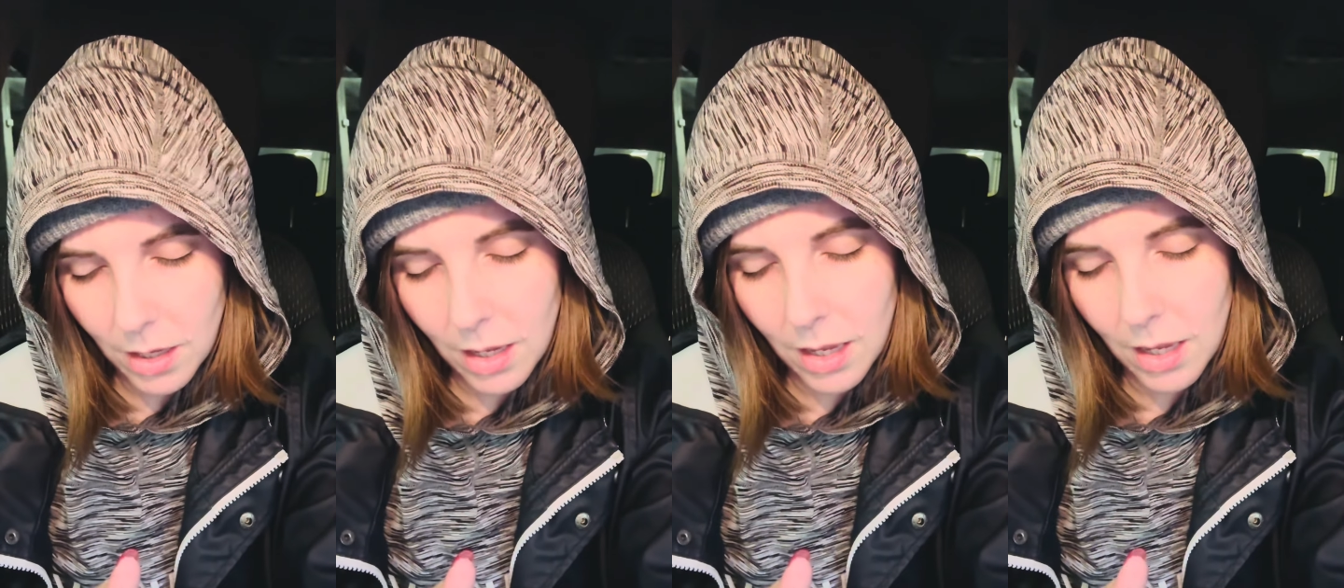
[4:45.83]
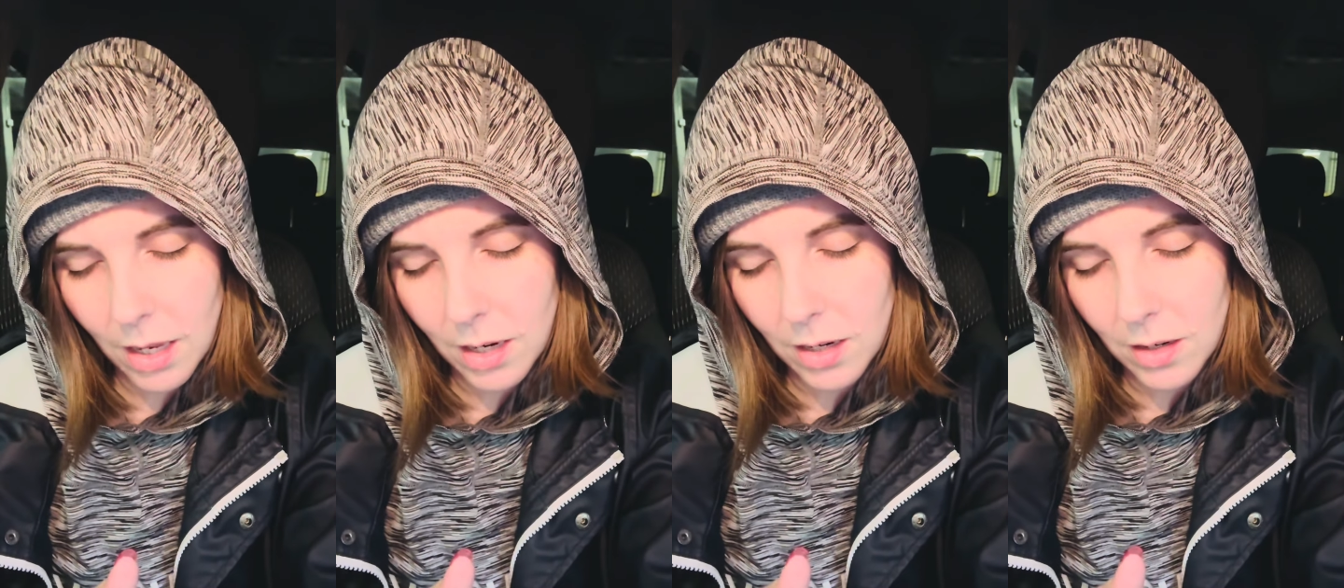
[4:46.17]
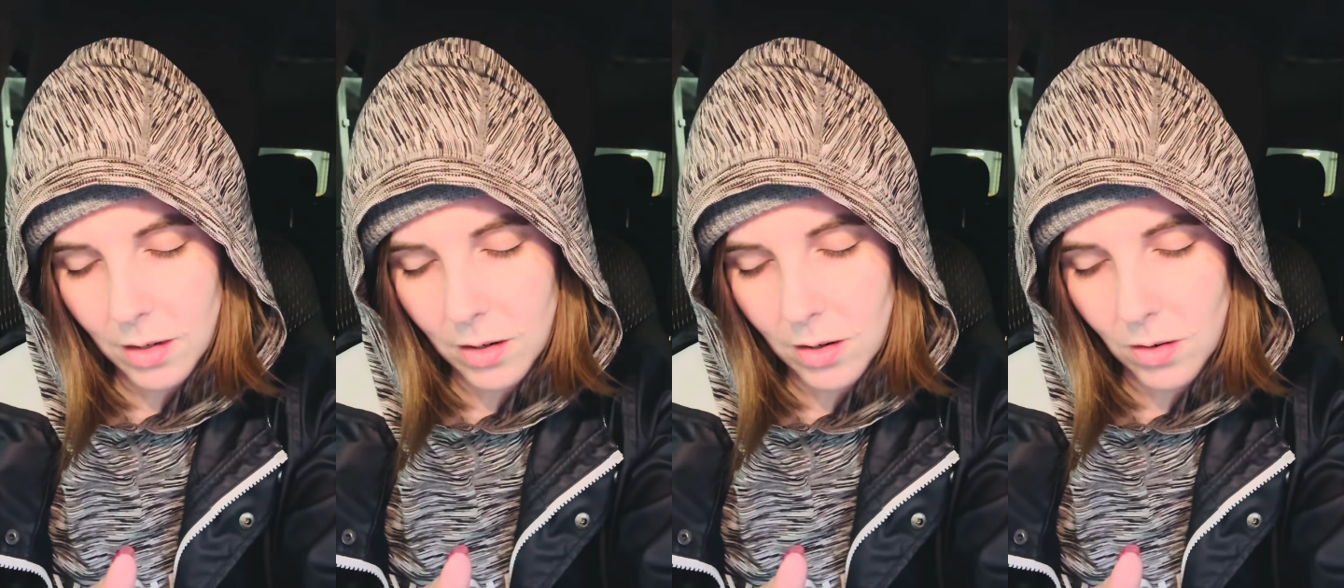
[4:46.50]
And,
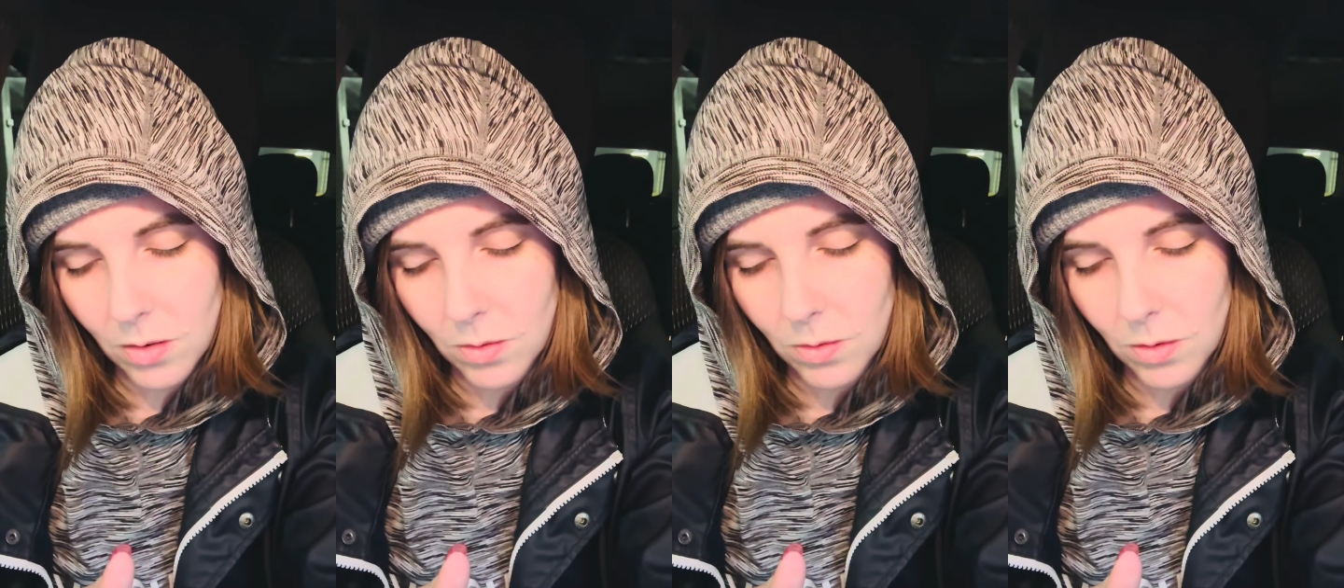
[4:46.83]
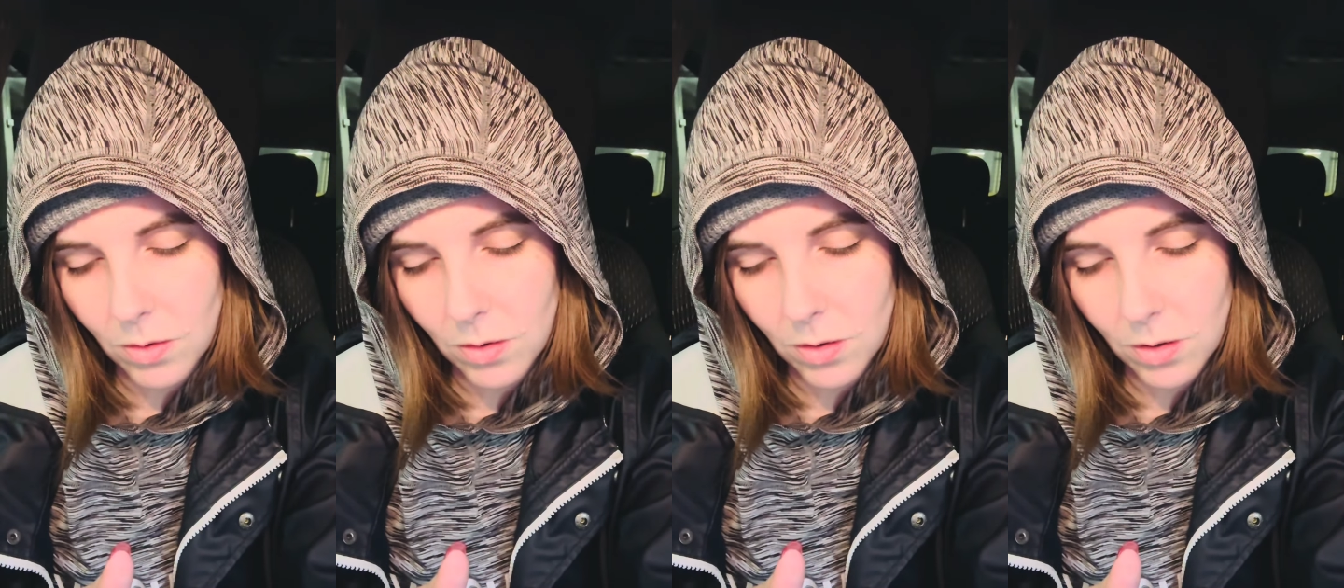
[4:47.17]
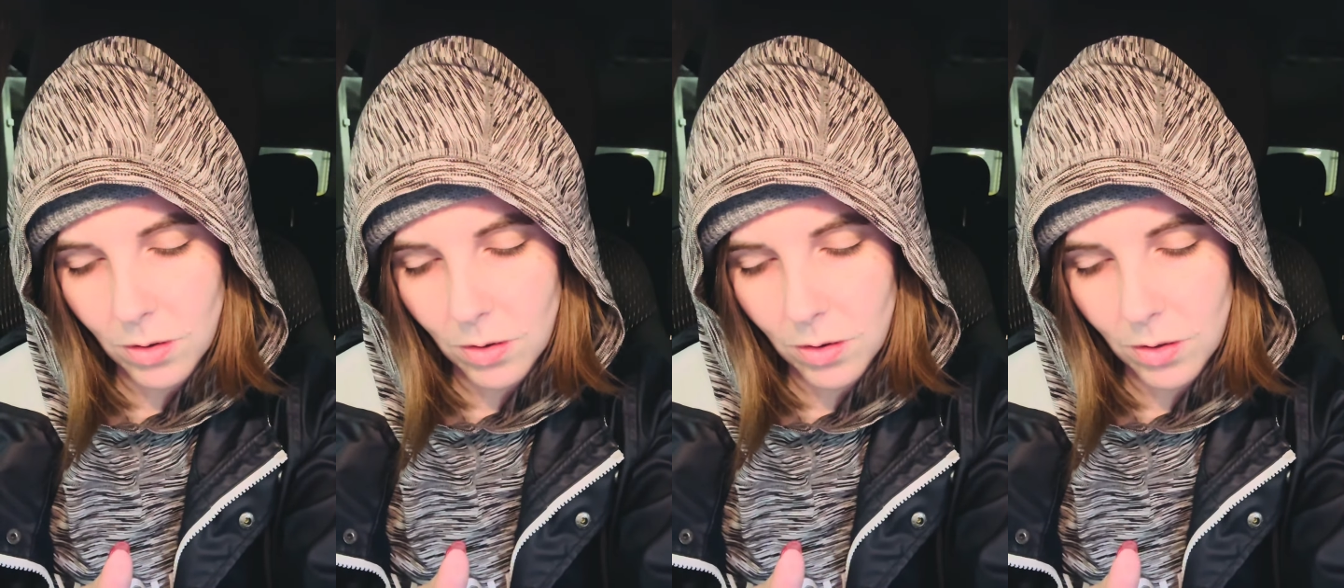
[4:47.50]
you know,
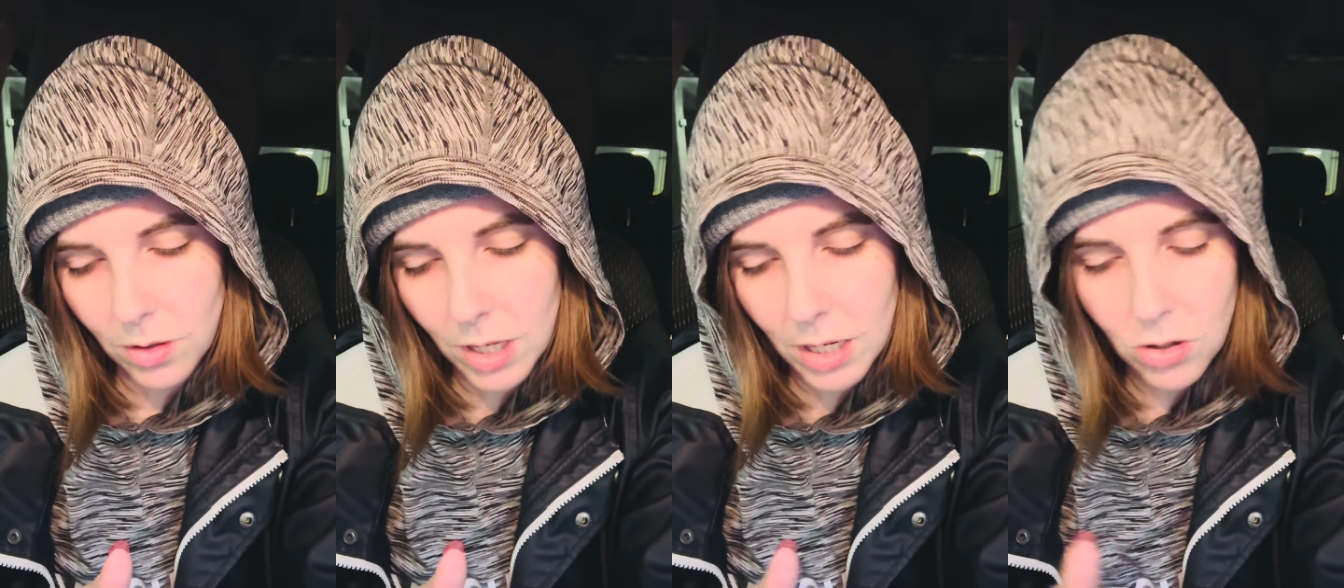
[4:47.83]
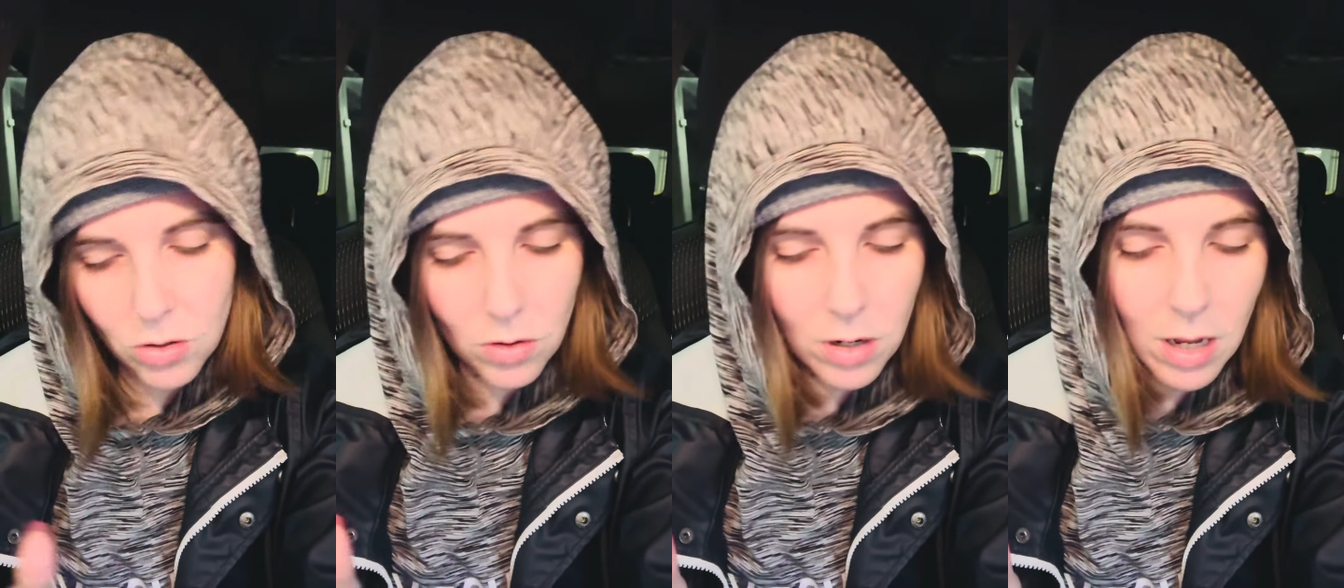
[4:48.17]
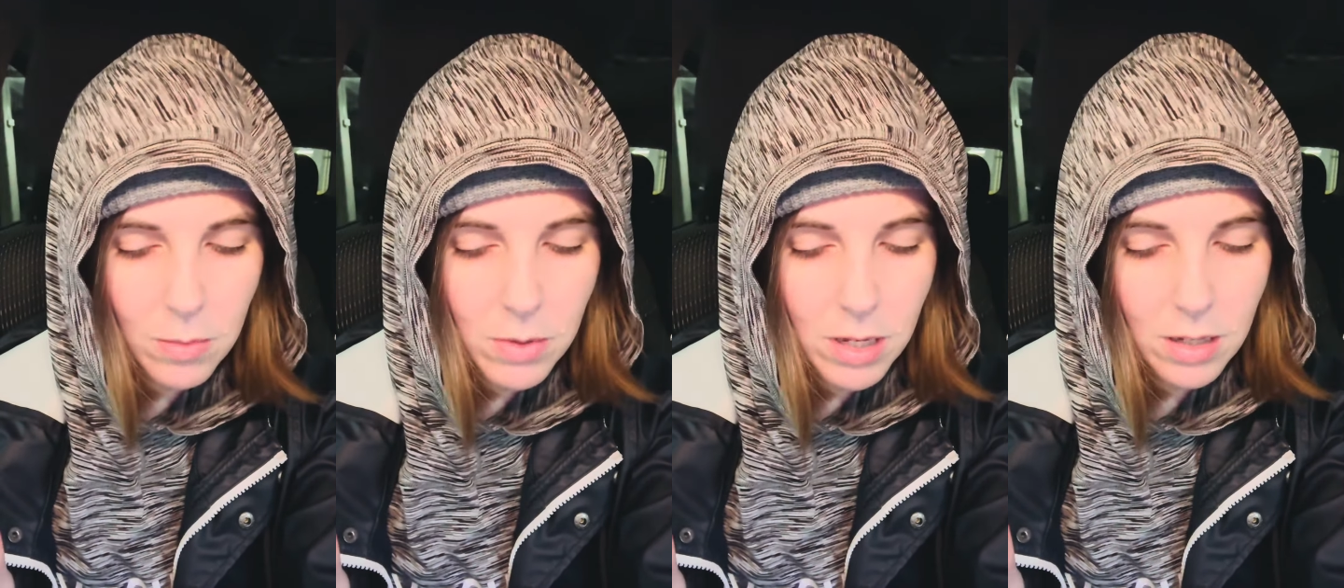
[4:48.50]
any
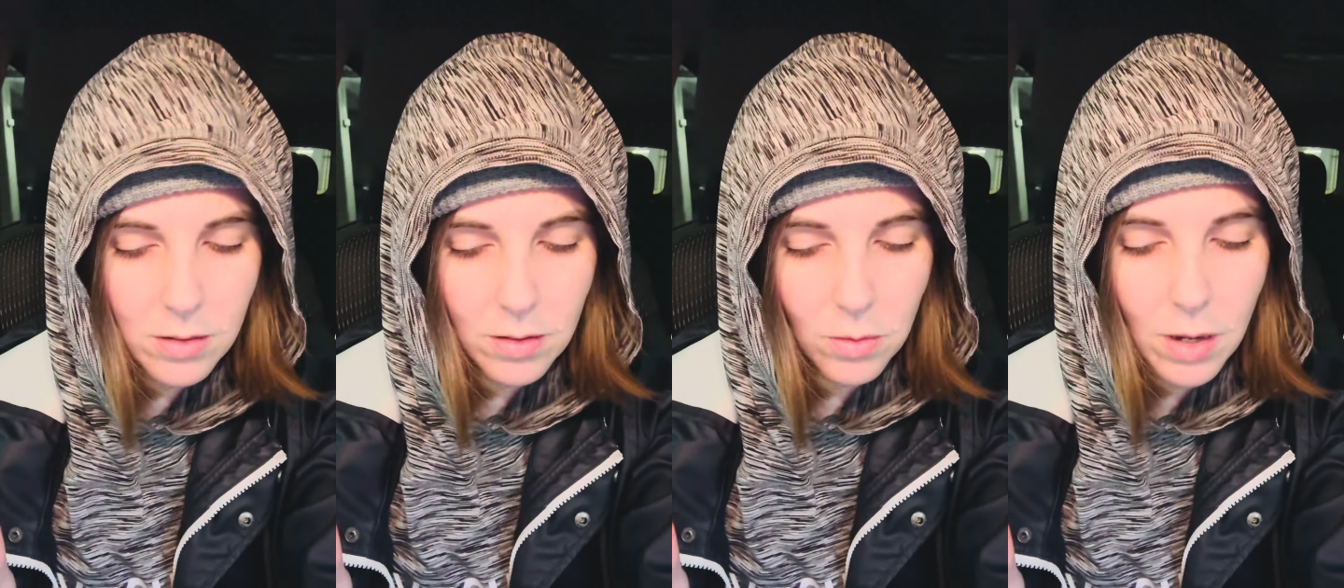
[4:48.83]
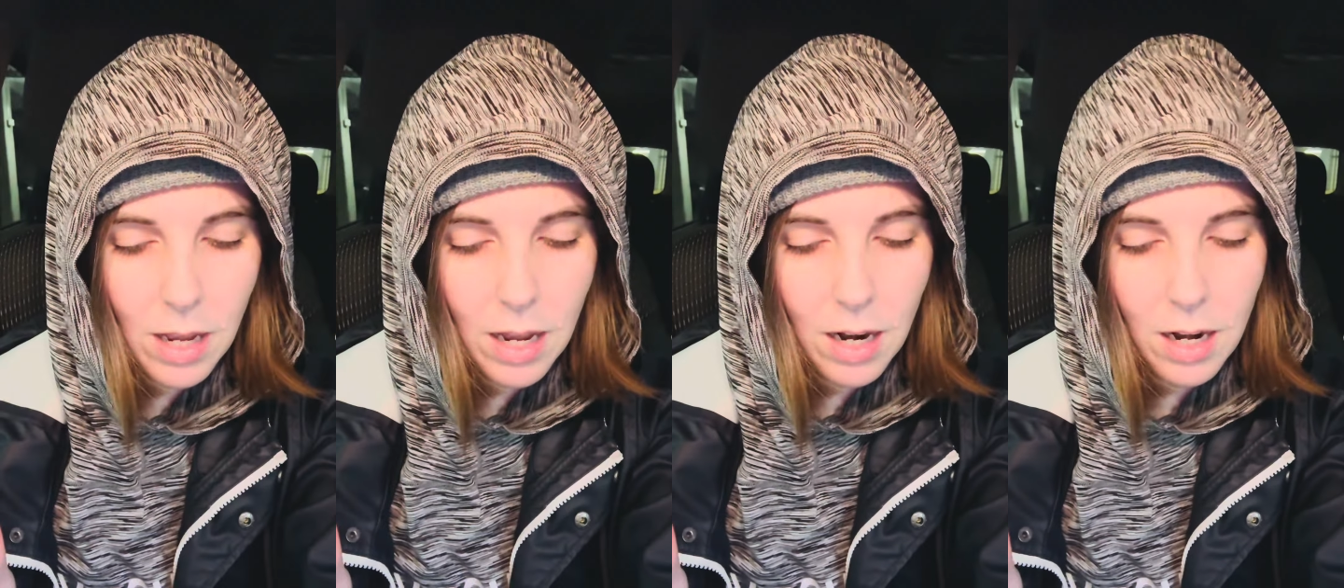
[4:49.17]
shortcomings that we had,